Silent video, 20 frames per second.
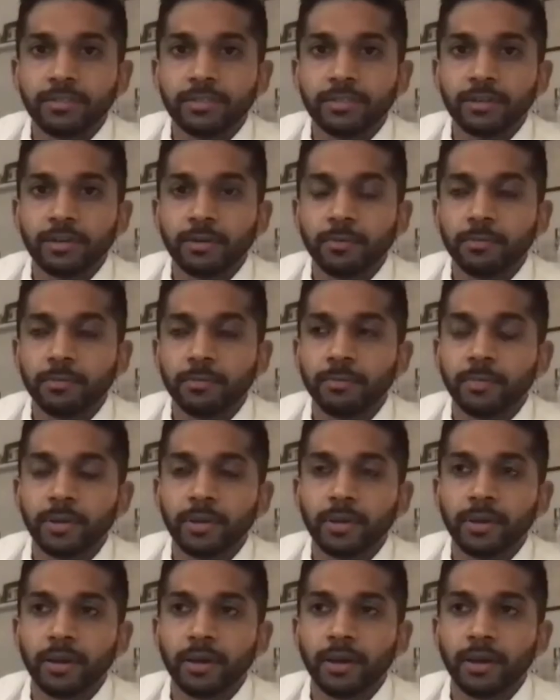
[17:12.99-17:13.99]
some
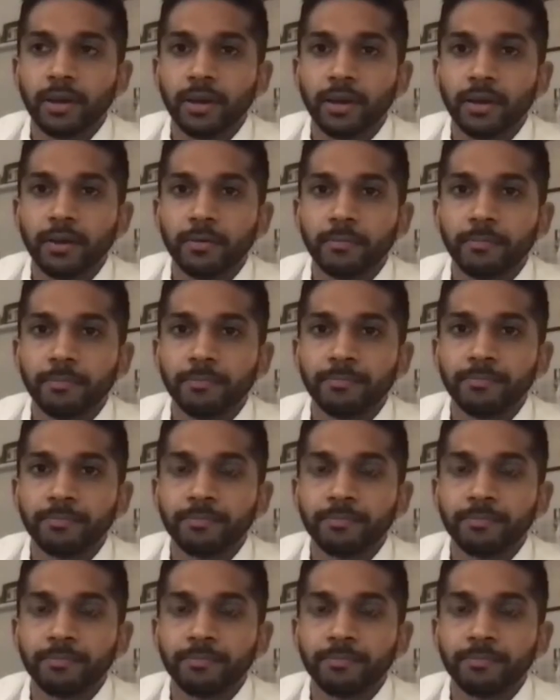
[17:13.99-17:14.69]
um,